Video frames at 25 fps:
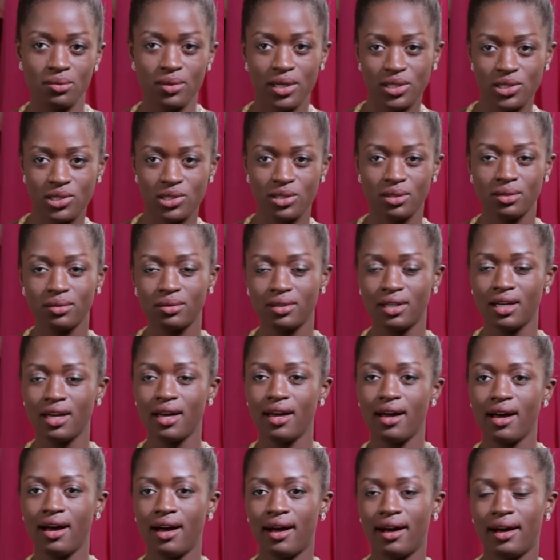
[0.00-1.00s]
she wants to.
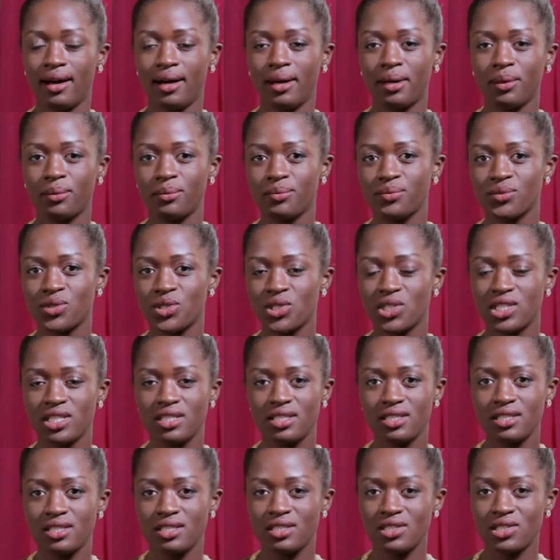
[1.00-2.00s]

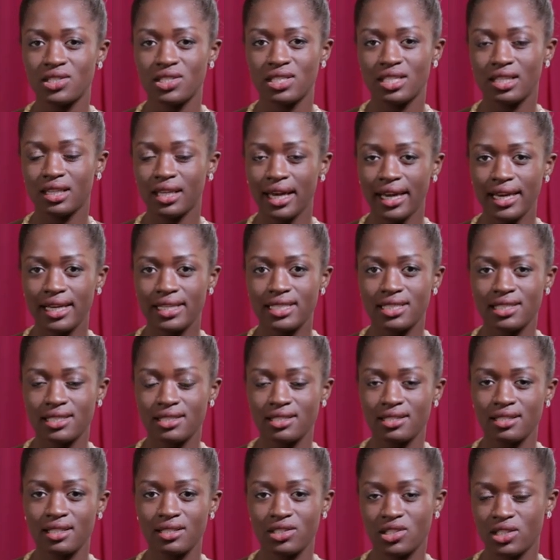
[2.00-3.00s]

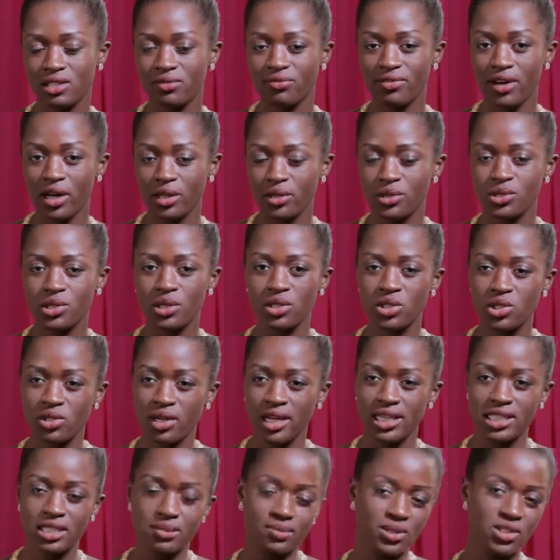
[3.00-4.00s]
She follows her
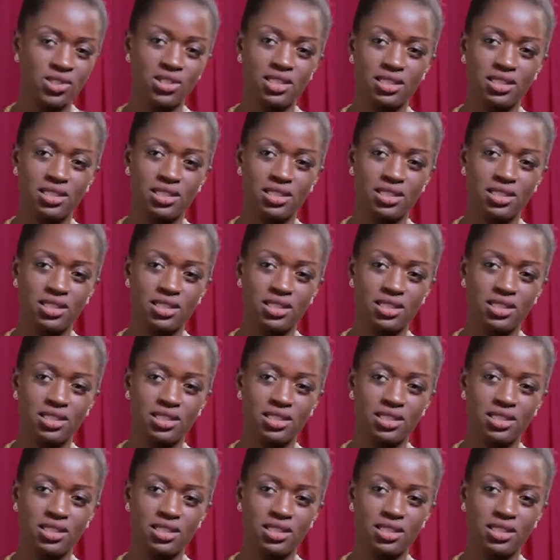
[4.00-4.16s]
trends, but